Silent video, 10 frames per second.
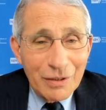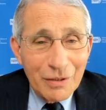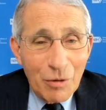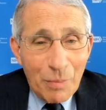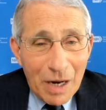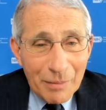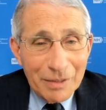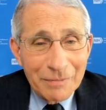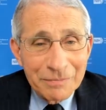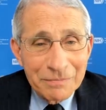under
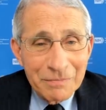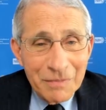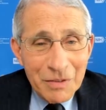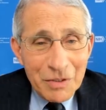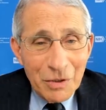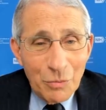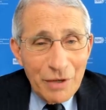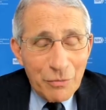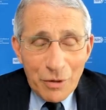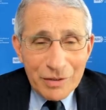Obama. So
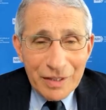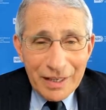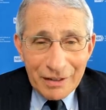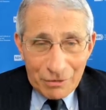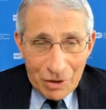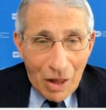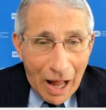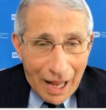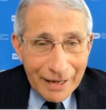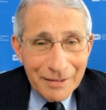we've worked together a
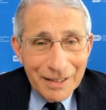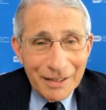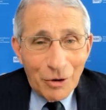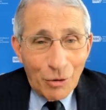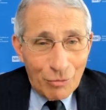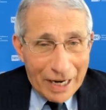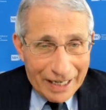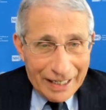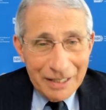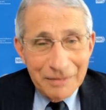lot uh,
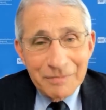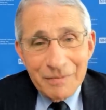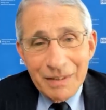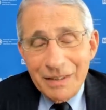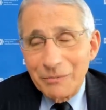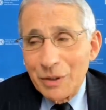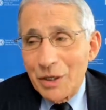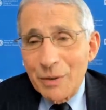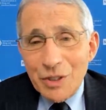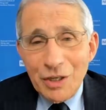already. Uh,
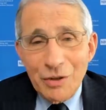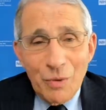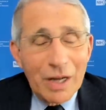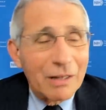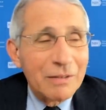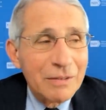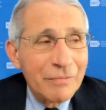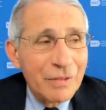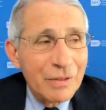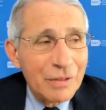we know each other well.
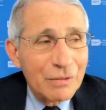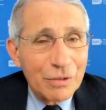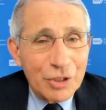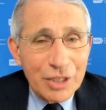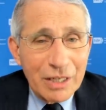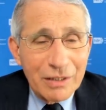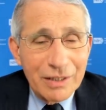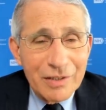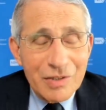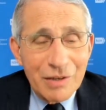
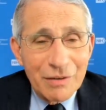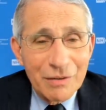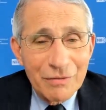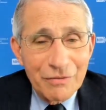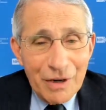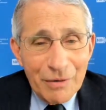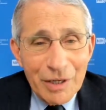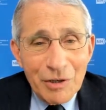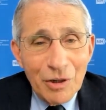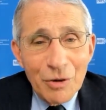Rochelle is a
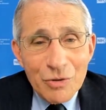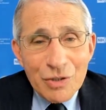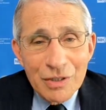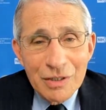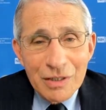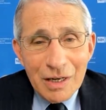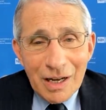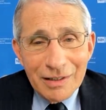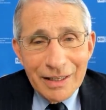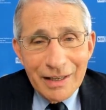very close
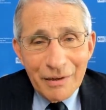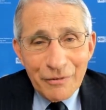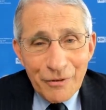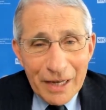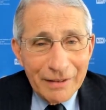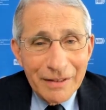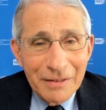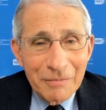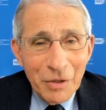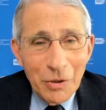colleague and
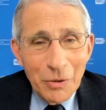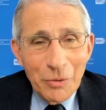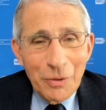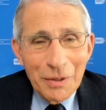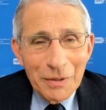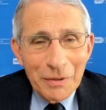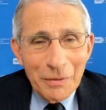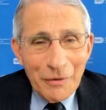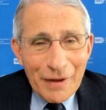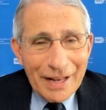friend who
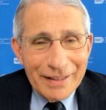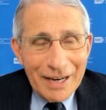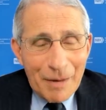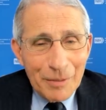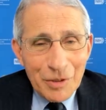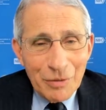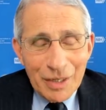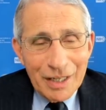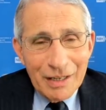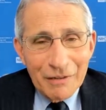we've had the
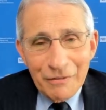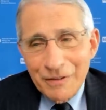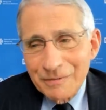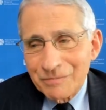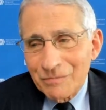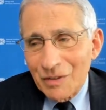opportunity of